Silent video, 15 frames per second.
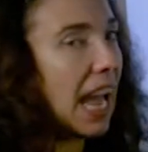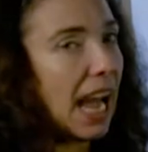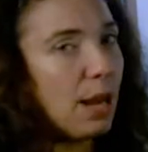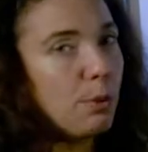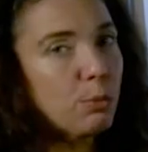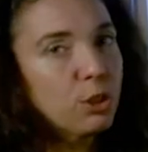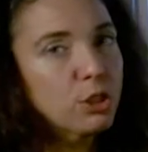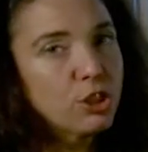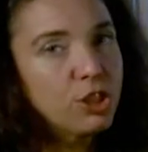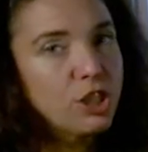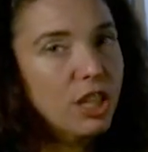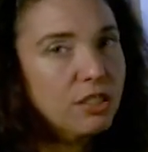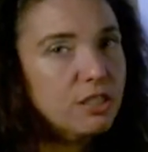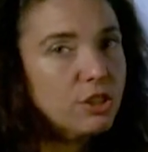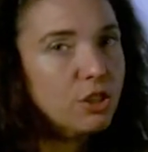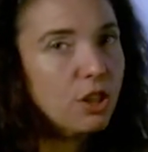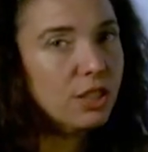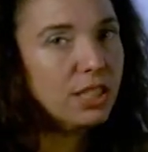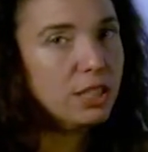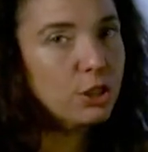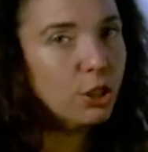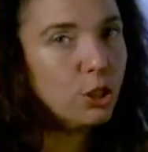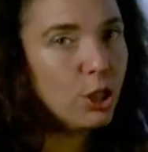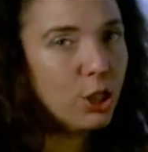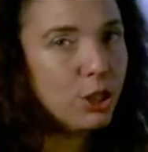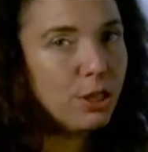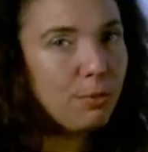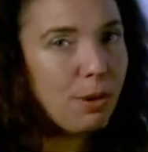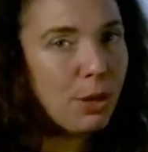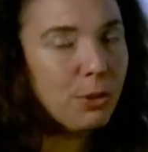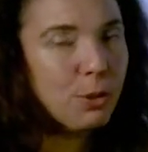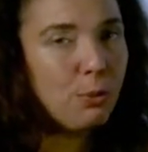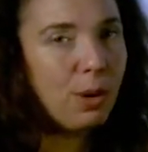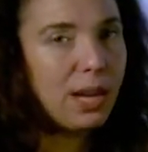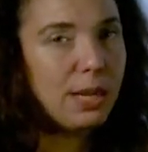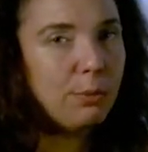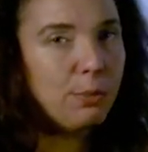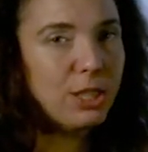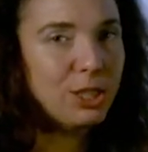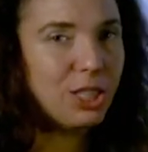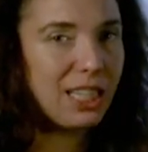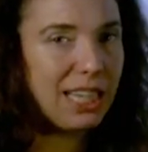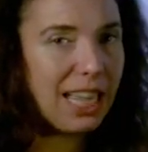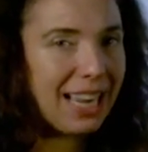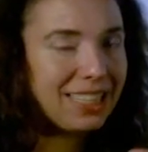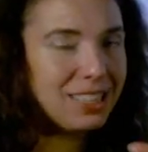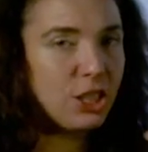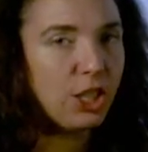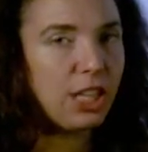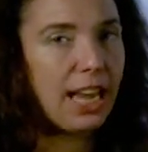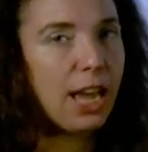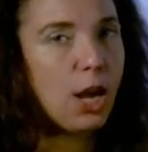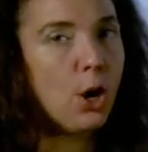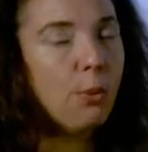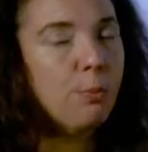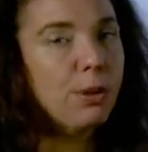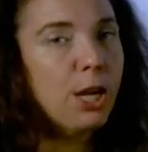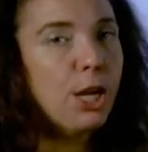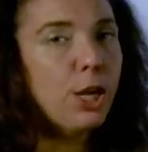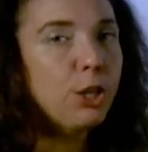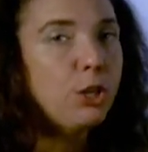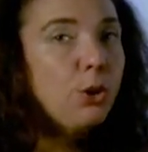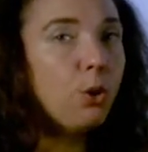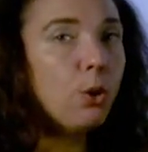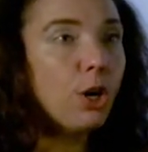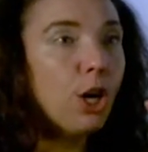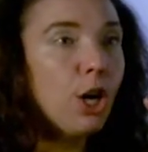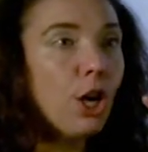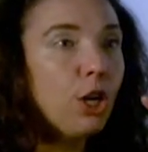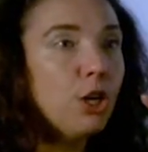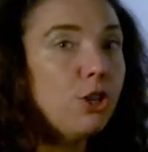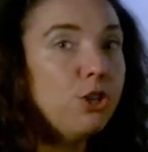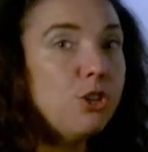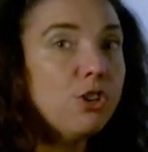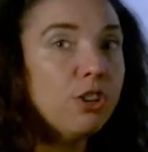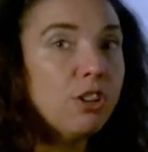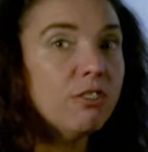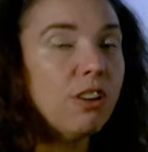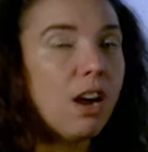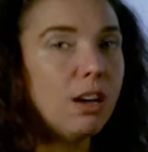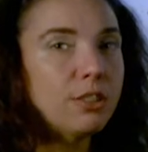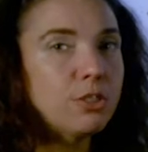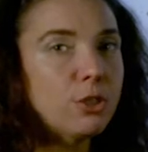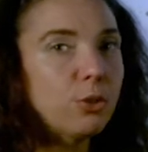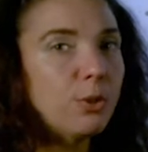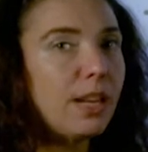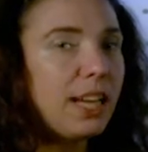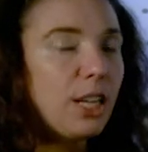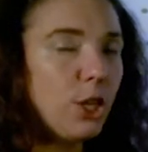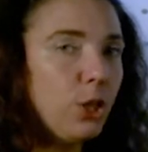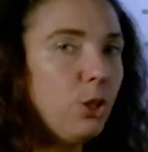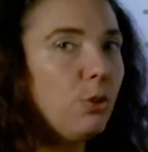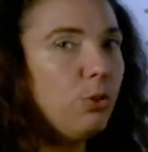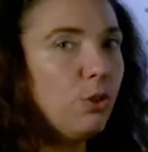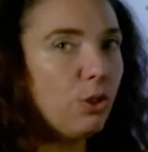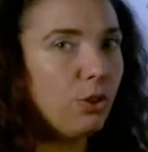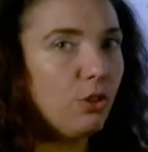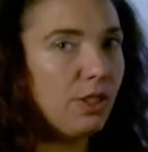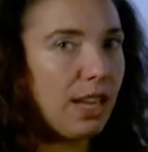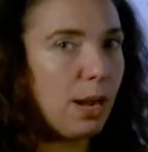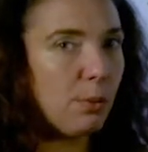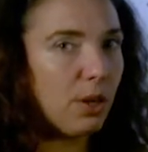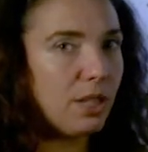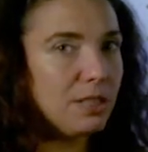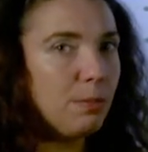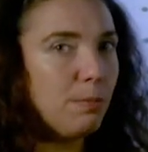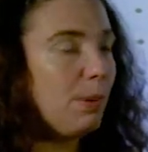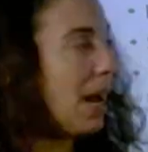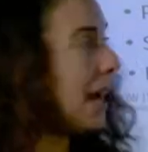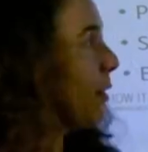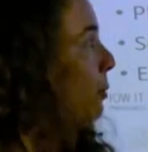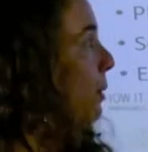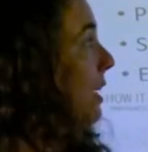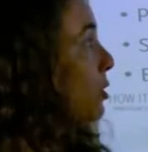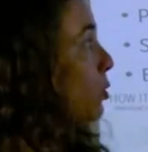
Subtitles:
and we're just starting to learn about the way in which it can actually help your neurons create new neural networks and pathways,